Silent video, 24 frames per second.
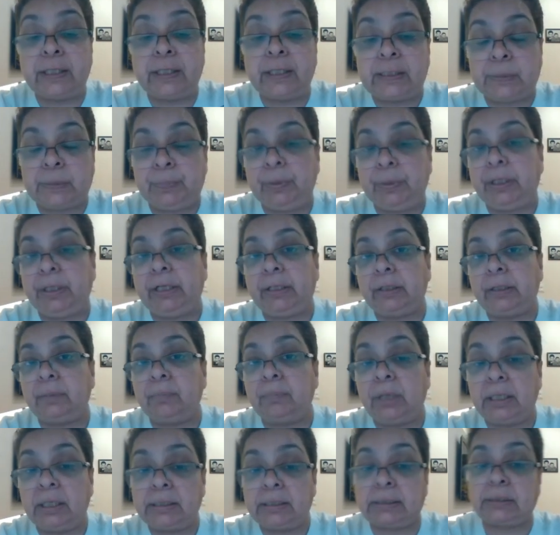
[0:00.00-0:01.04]
respirator
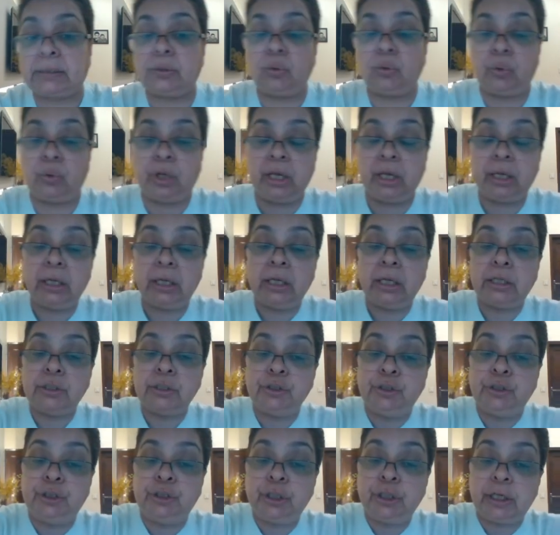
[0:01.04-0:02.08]
masks, okay,
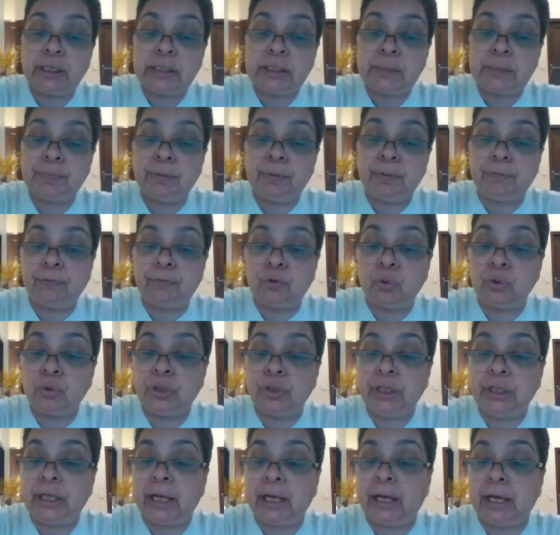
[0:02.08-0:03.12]
just before
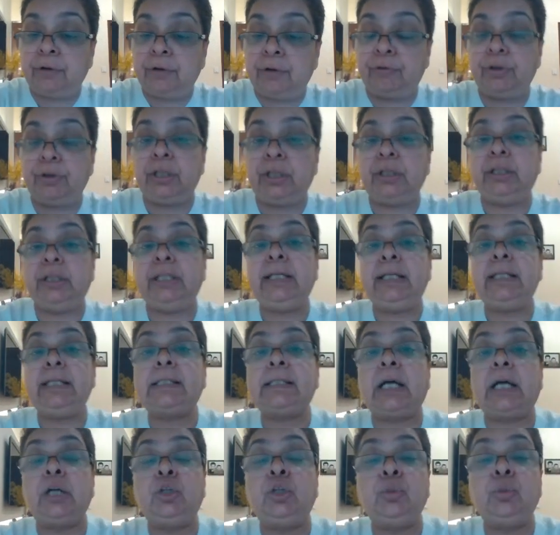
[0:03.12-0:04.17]
the entry. These are